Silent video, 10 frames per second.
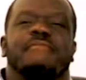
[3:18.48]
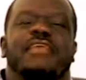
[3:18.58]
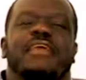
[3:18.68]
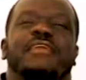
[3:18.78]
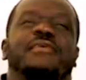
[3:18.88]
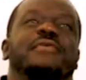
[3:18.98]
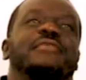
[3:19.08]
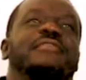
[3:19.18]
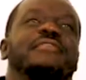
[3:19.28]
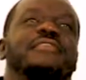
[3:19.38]
Anyhow,
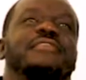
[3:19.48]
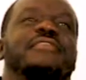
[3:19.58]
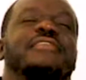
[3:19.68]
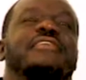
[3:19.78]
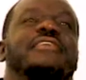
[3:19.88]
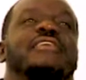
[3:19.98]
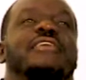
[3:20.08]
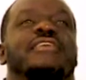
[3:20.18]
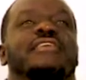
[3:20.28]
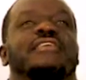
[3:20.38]

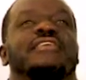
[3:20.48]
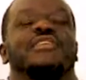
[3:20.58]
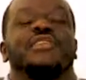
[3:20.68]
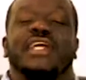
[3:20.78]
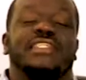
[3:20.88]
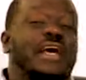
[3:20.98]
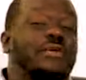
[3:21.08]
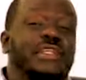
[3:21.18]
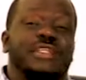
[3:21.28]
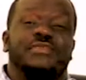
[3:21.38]
so that's how
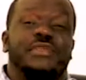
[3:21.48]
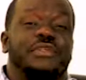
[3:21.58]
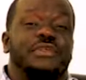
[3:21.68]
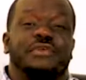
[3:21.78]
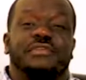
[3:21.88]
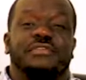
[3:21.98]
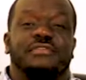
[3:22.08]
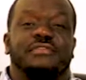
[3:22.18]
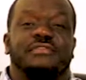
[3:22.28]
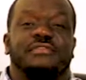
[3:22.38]
it is with God.
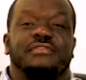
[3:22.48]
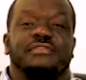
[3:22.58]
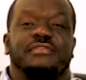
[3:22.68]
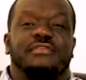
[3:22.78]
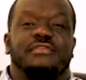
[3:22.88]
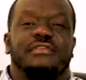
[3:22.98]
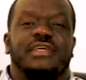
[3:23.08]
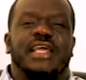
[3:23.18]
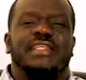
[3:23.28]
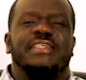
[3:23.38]

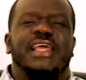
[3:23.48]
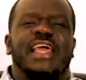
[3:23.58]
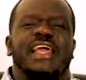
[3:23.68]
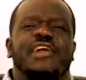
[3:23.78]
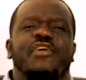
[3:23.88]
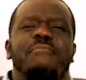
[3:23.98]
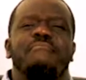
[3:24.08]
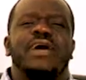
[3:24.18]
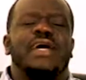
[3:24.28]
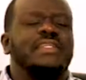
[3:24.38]
It's a
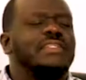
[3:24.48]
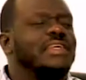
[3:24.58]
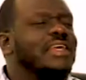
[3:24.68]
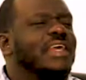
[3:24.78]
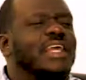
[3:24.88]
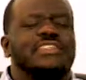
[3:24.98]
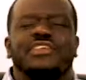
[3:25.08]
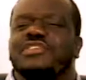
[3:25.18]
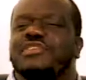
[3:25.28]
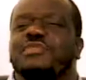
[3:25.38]
command. It's
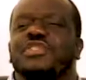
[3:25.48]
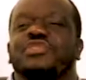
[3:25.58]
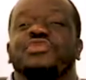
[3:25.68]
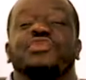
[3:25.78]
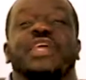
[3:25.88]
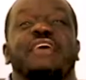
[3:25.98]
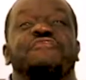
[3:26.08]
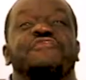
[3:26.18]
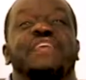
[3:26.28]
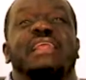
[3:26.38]
not something you do, okay, I
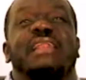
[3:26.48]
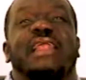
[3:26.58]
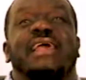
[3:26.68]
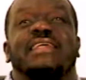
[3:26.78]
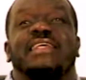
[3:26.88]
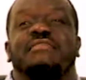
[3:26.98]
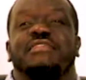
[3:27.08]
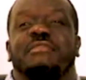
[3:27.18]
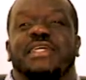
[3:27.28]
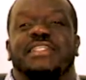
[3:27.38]
feel like
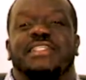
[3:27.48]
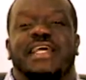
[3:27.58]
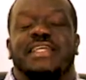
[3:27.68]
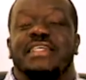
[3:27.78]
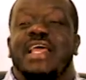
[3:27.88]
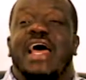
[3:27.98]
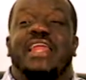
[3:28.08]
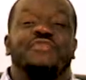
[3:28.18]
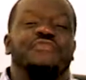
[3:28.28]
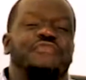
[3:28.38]
giving my tithe. I
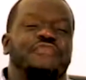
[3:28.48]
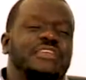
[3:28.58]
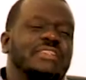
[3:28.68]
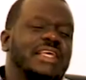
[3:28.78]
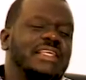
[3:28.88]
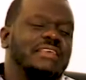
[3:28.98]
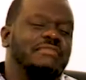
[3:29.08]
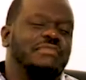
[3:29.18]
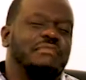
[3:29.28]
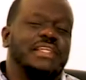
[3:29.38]
don't feel like
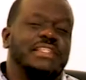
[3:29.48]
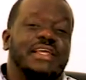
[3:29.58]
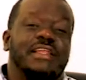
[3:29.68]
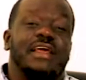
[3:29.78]
giving my tithe.